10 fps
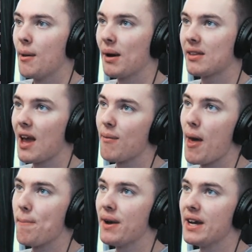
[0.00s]
But damn,
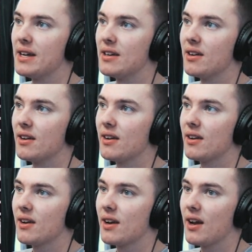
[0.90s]
that beat.
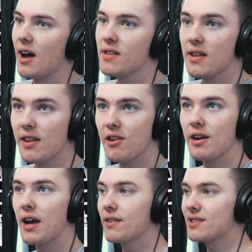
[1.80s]
And then
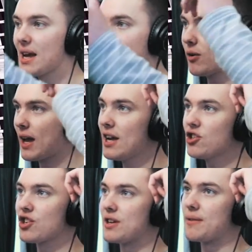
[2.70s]
they're at the same
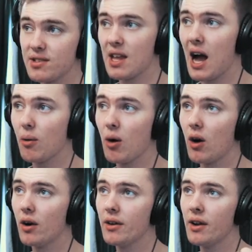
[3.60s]
location. There's
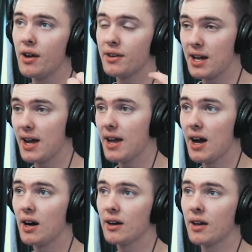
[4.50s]
Dawon,
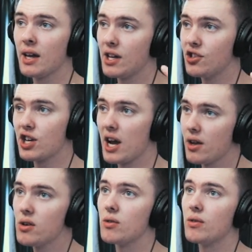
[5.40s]
Taeyang, and
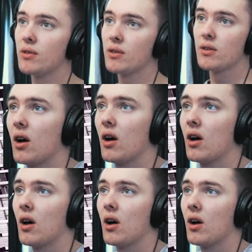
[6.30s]
Jaehyun.
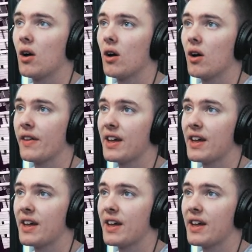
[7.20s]
Oh,